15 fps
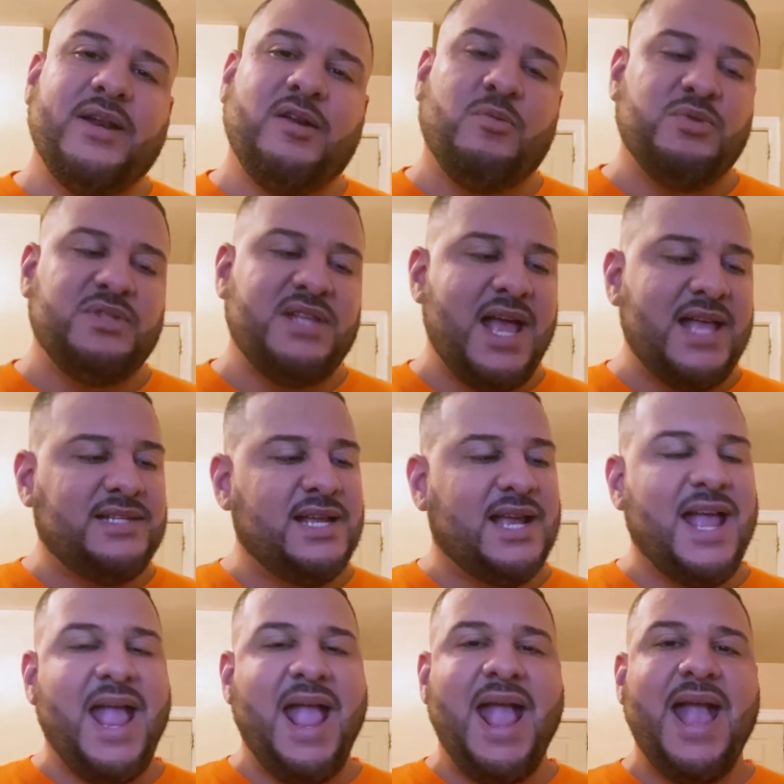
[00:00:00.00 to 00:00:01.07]
It almost has like
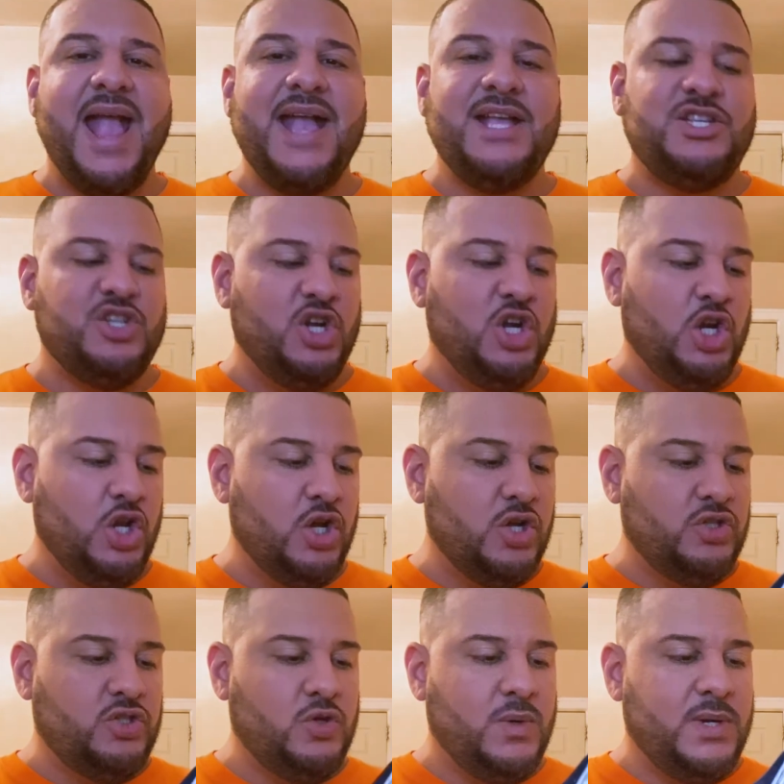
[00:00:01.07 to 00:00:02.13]
an aged look
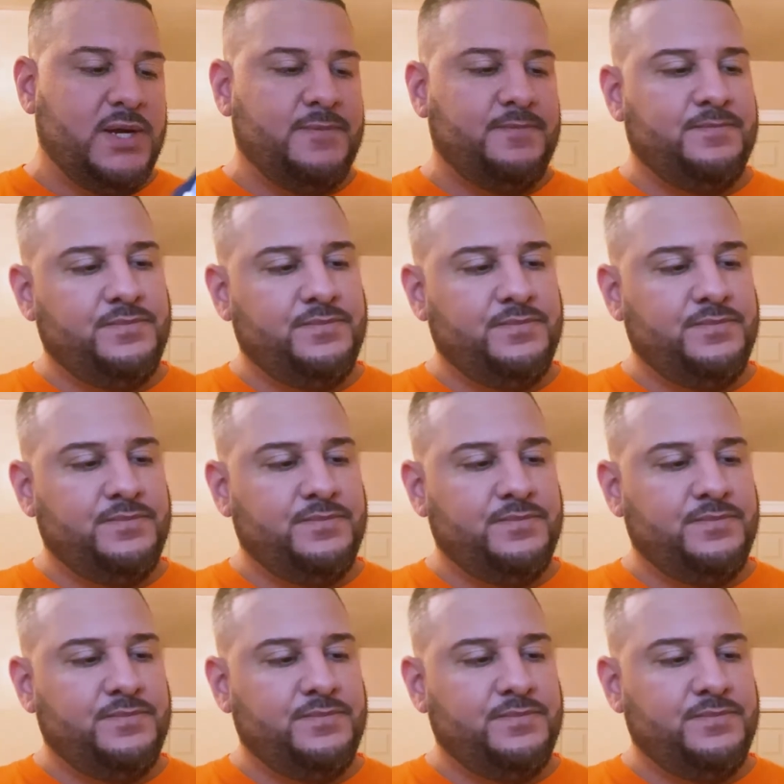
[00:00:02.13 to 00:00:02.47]
to it.